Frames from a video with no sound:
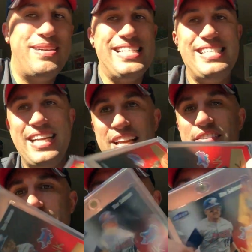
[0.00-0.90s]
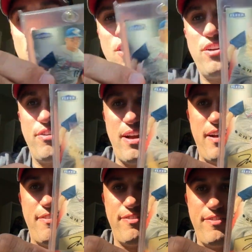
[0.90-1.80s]
my second favorite
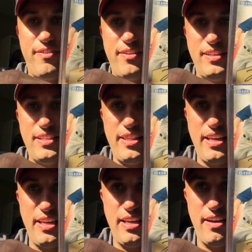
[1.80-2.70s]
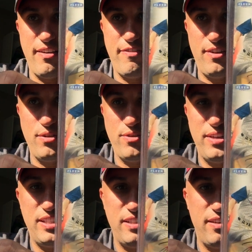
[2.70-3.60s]
autograph. It's the Flair
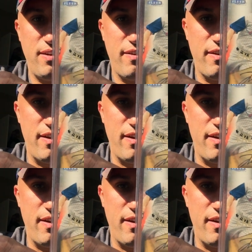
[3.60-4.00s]
Tradition